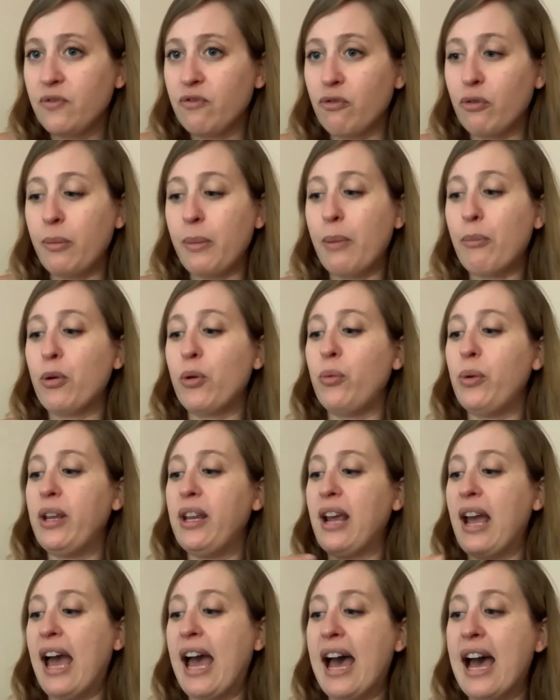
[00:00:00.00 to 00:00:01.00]
Remember,
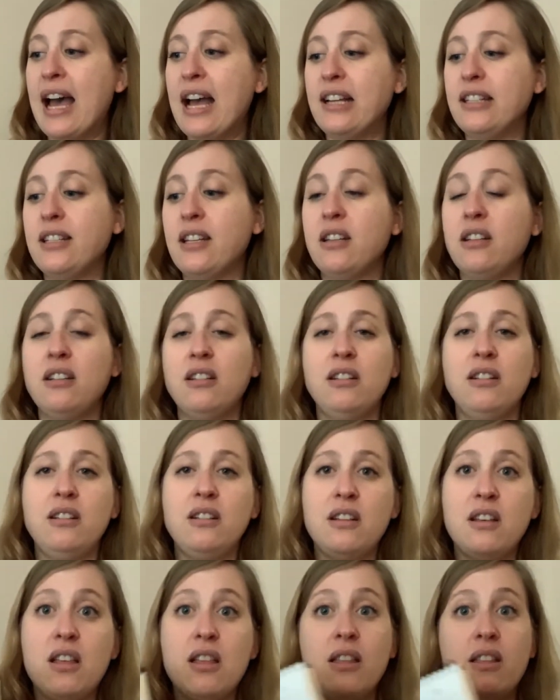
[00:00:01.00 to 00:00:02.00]
we had
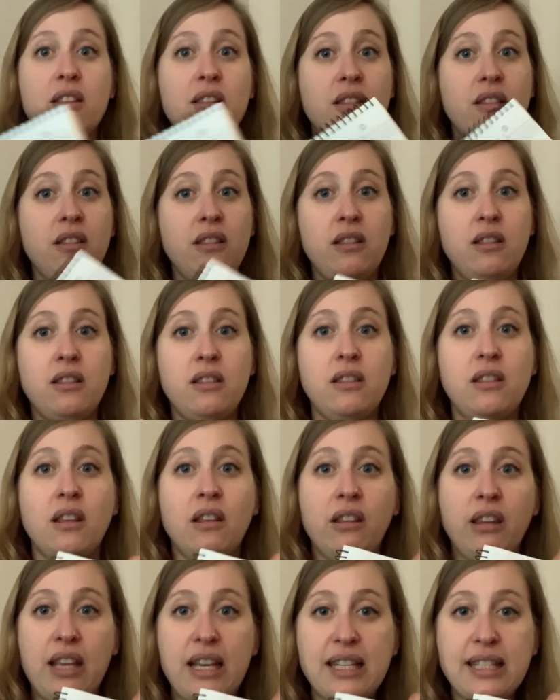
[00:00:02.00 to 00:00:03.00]
the
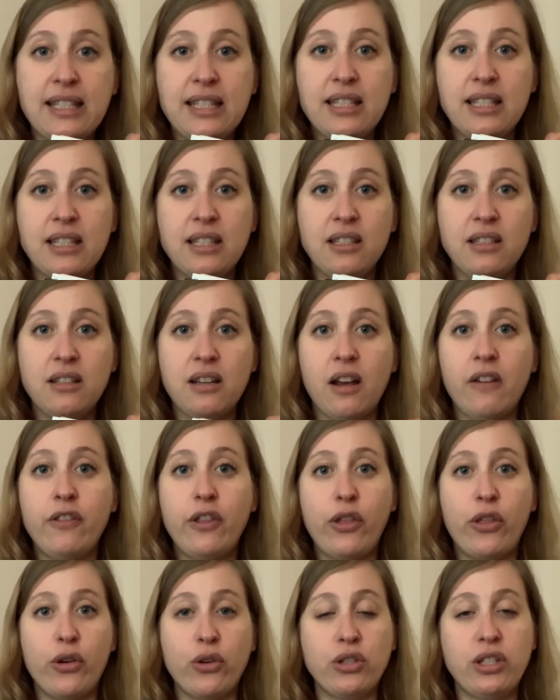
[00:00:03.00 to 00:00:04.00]
list of
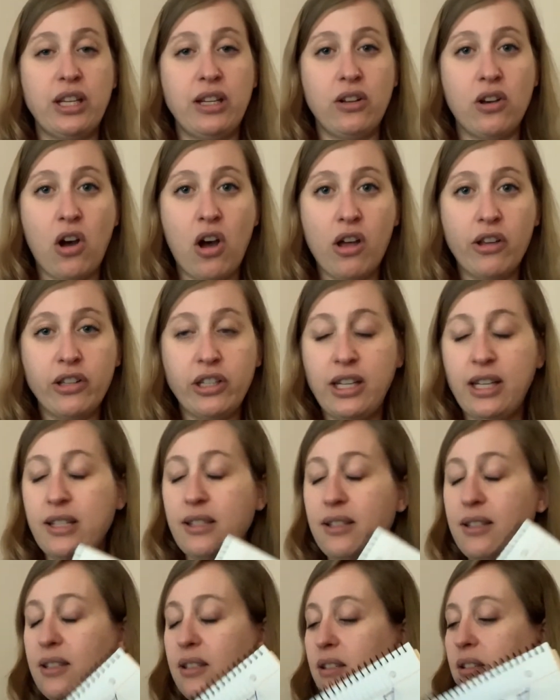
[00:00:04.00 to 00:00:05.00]
the 13
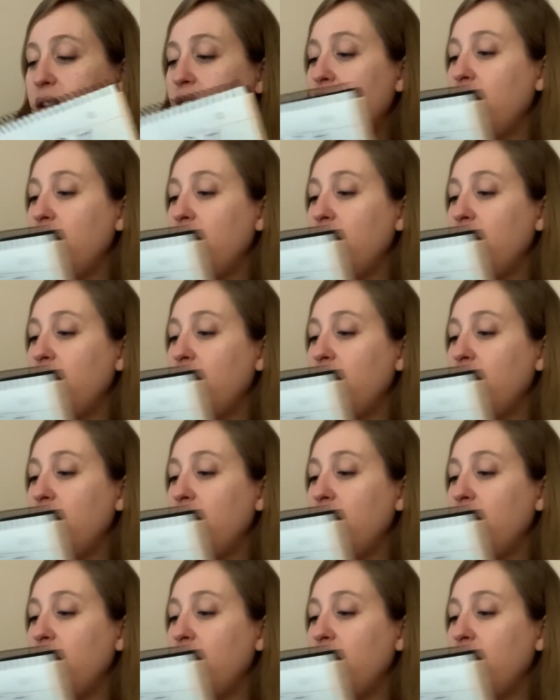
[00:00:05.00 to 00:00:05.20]
colonies.